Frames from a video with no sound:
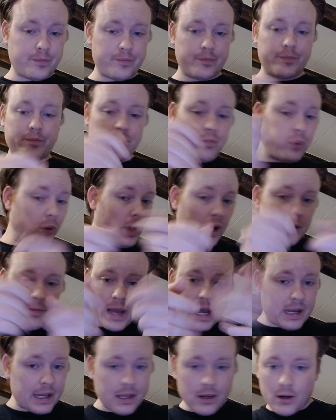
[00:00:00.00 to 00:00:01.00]
plug
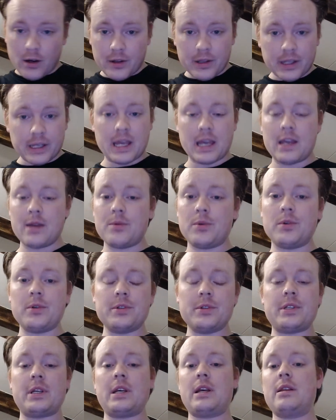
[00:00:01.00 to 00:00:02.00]
back in all the cables,
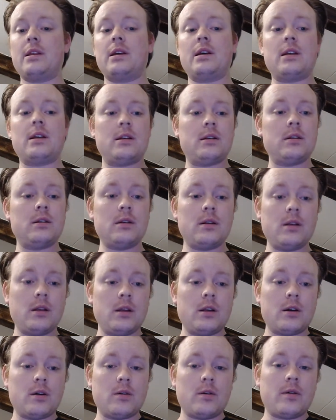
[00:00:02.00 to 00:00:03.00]
and then, you
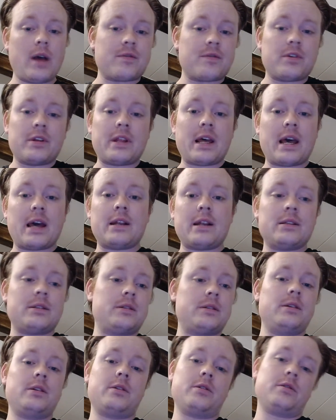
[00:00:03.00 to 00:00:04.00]
know, after that, it's,
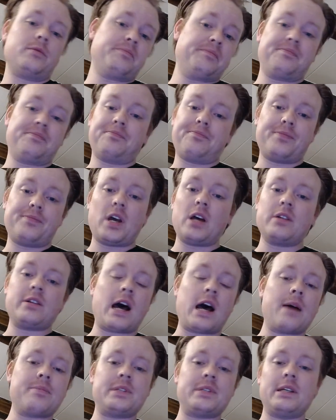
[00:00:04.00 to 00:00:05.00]
you know,
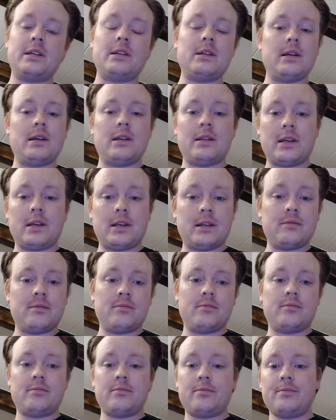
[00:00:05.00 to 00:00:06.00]
adopt it, and then
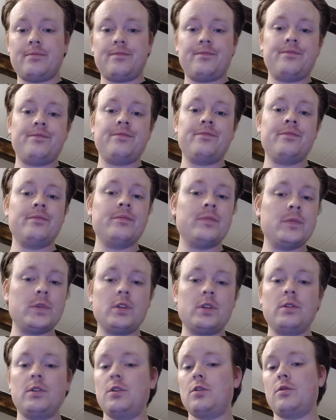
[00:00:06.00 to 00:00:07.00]

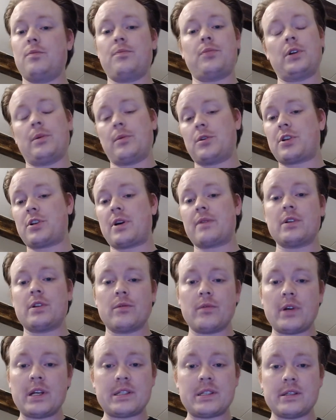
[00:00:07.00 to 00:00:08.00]
you're pretty much off to the
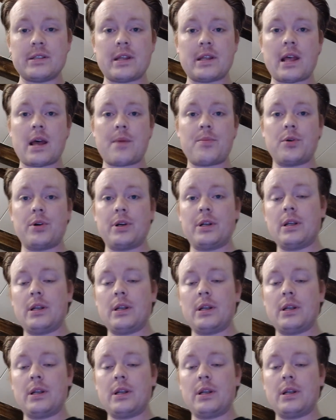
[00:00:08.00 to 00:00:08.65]
races at that point.